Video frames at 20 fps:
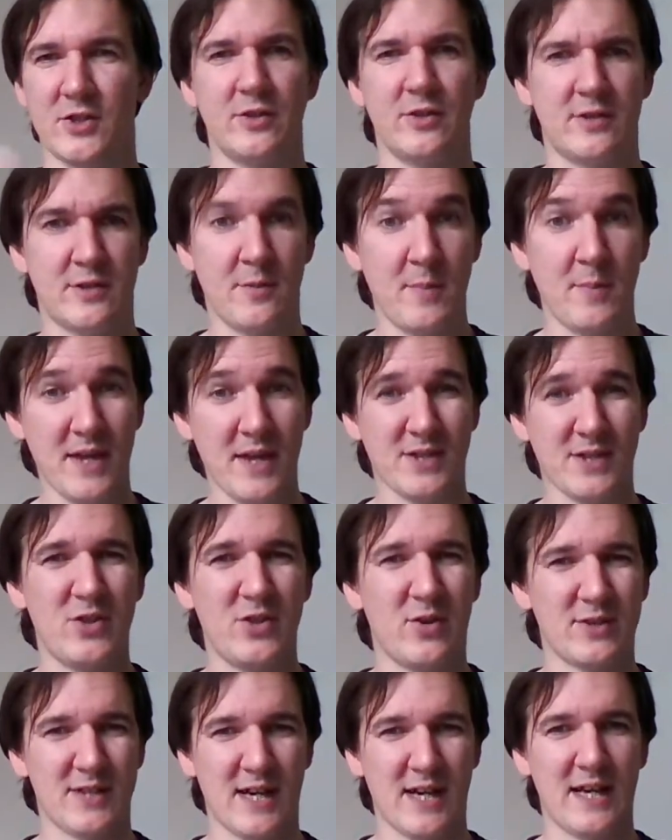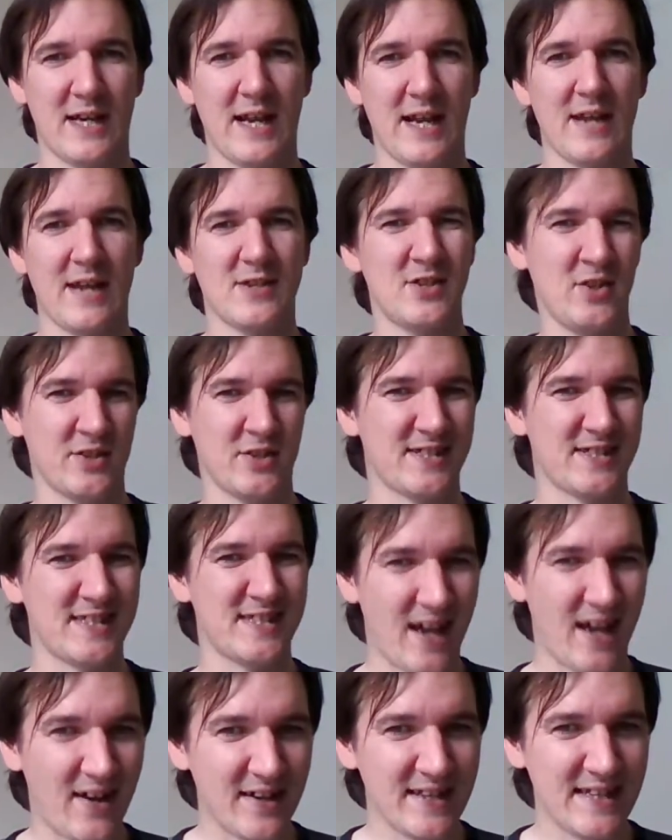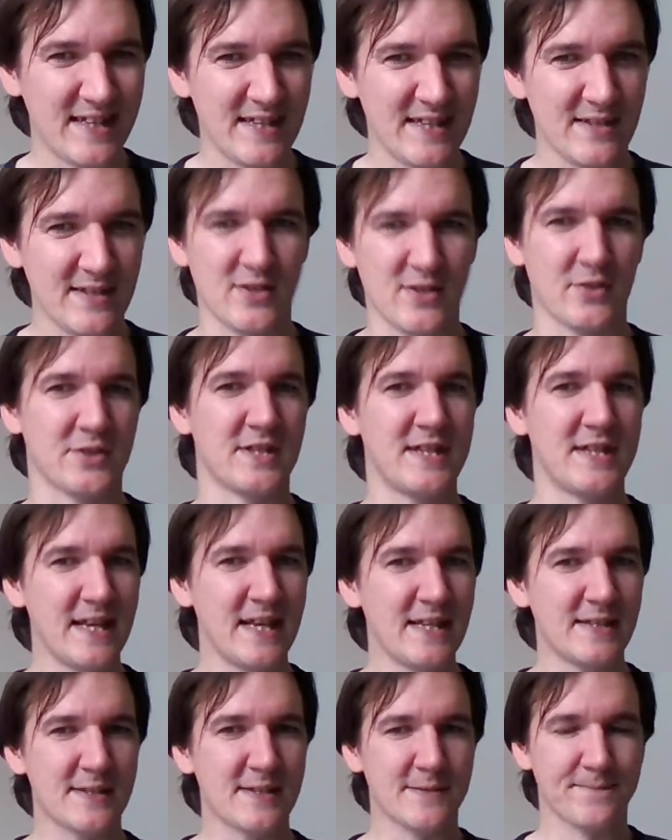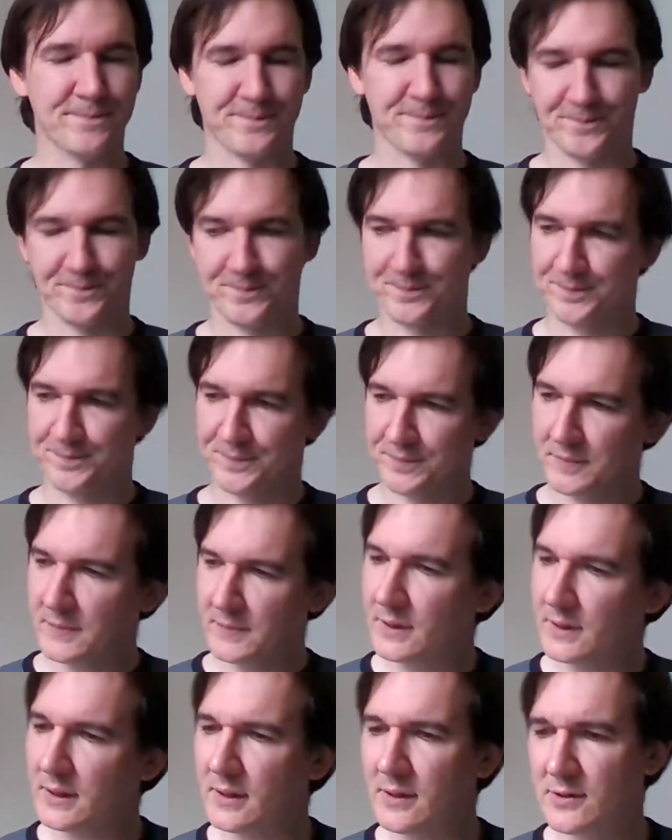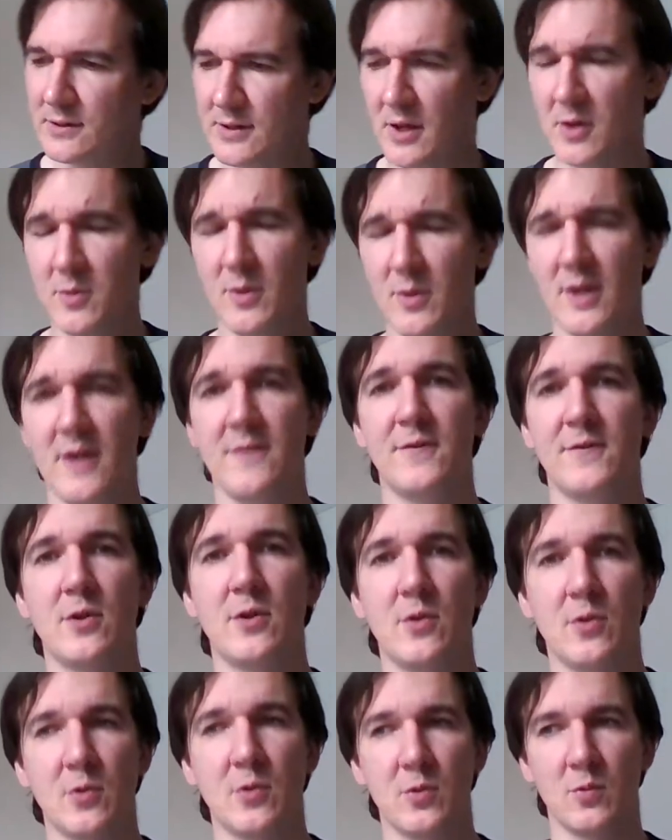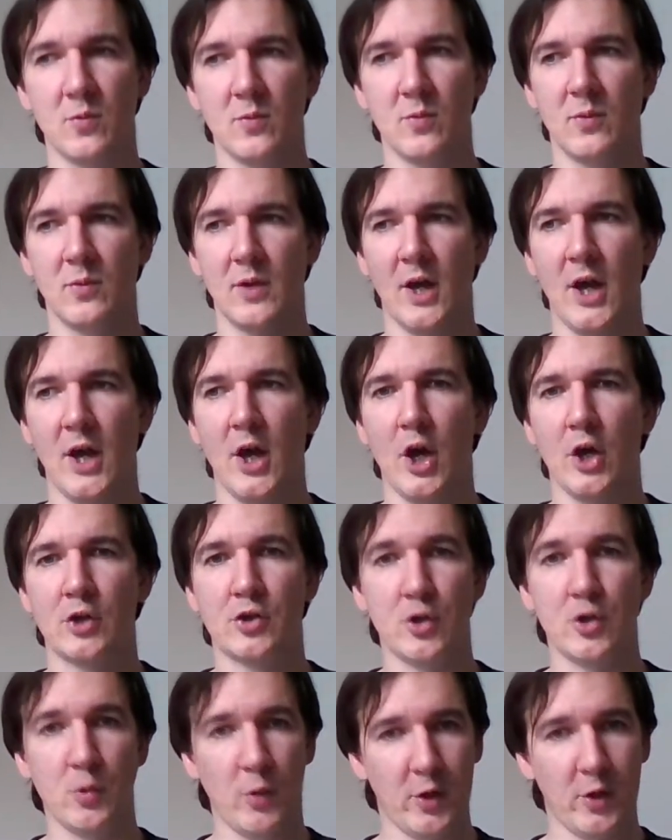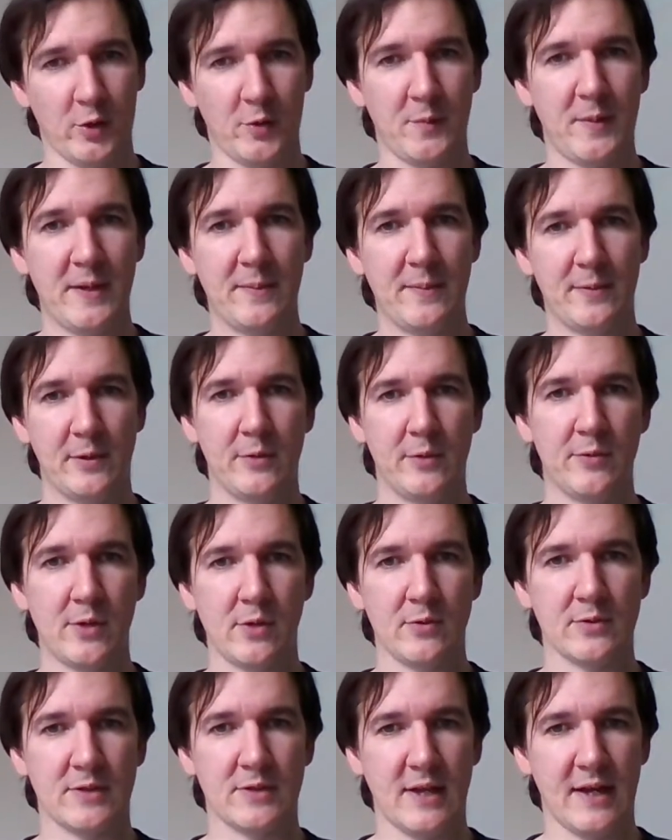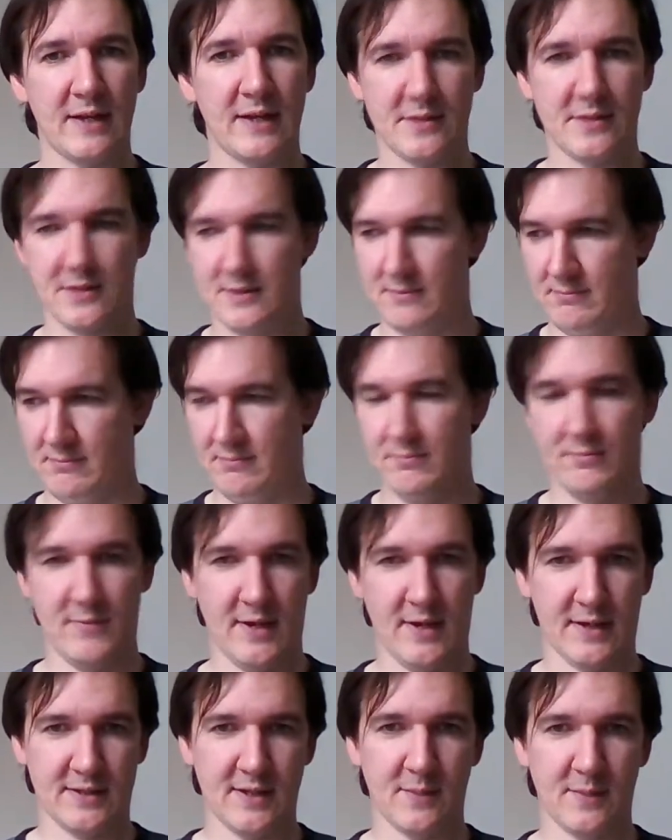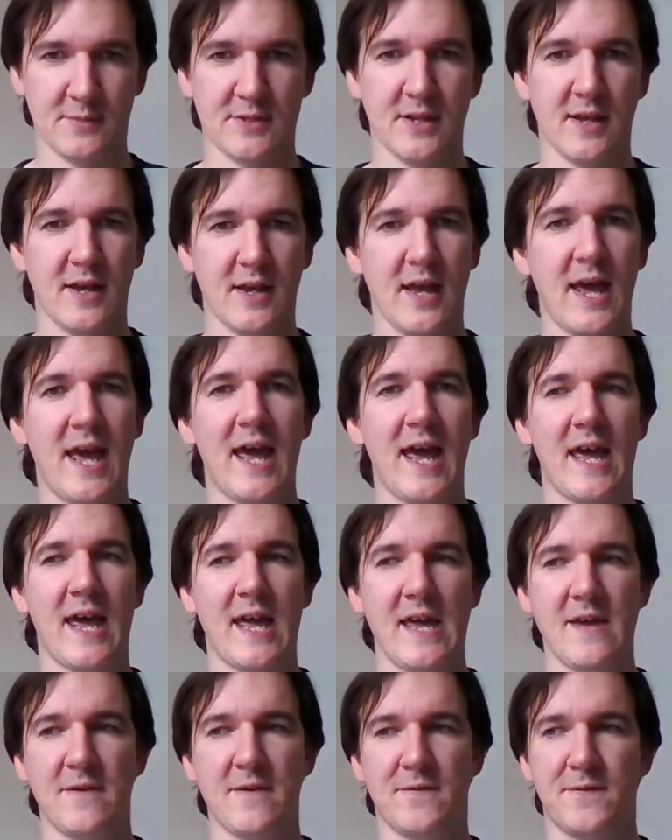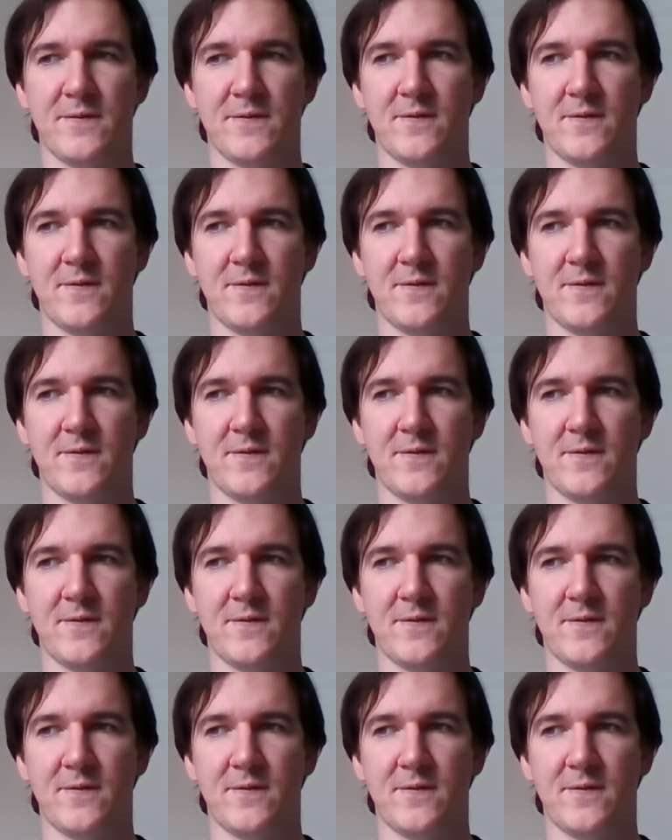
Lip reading: to me, it's not as clear, it's not as tidy, it's not as neat. So if you do work with people who use that, accept it. If